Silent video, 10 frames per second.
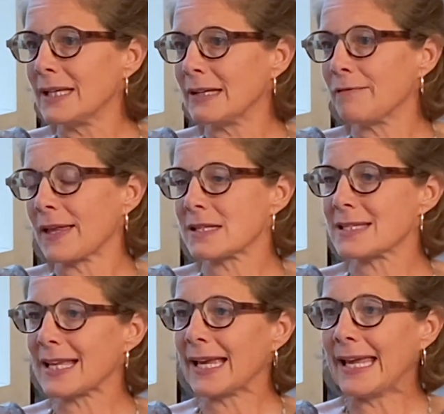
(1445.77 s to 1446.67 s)
And if that's
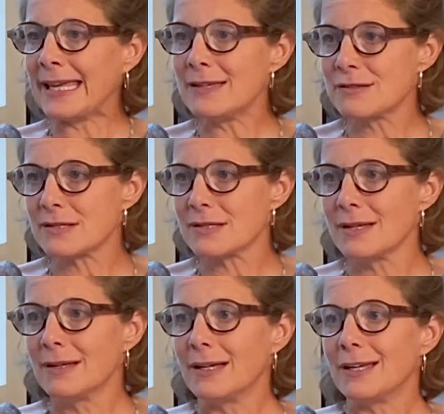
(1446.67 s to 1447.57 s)
the case,
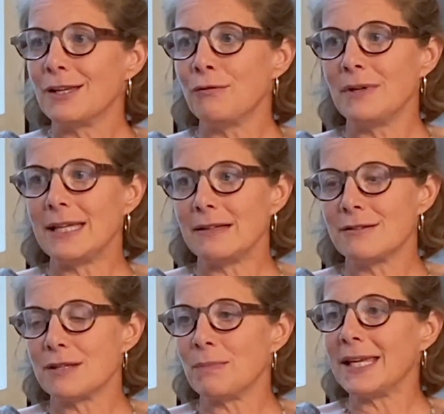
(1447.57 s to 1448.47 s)
you need
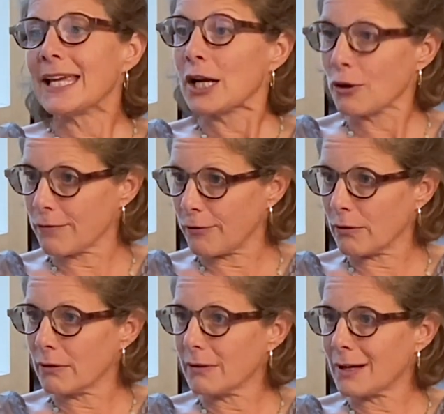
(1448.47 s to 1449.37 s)
to be
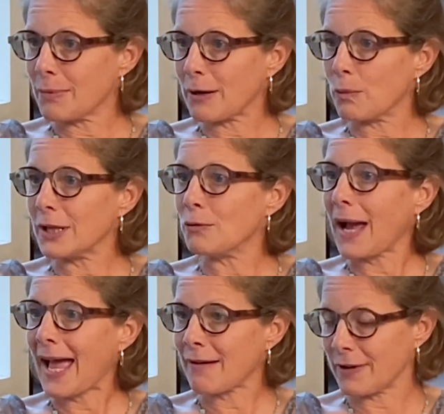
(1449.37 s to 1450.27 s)
careful about what you
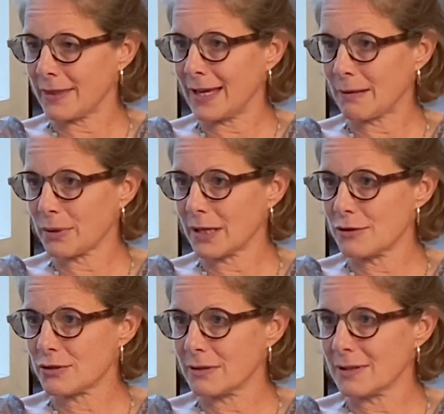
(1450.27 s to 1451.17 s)
have on the
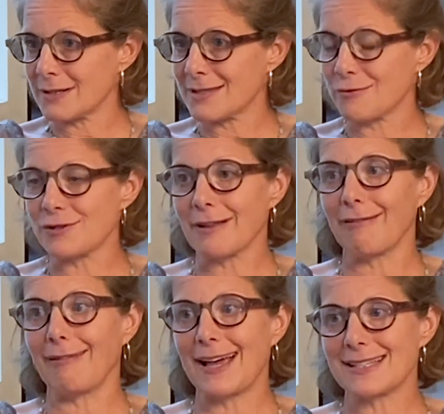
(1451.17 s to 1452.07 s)
application mm-hmm. because mm-hmm. there's
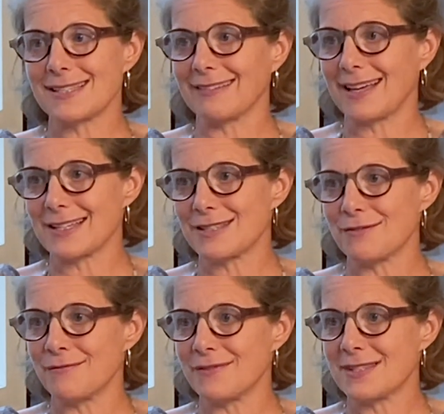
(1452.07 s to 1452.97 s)
lots and lots
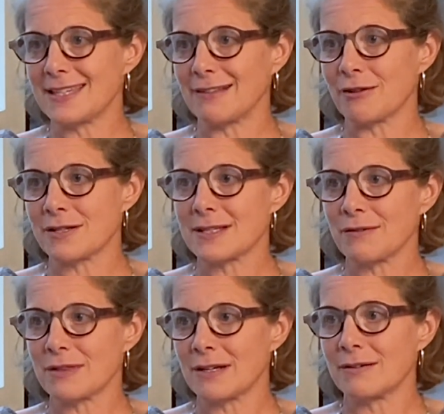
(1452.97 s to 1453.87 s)
of state laws out there.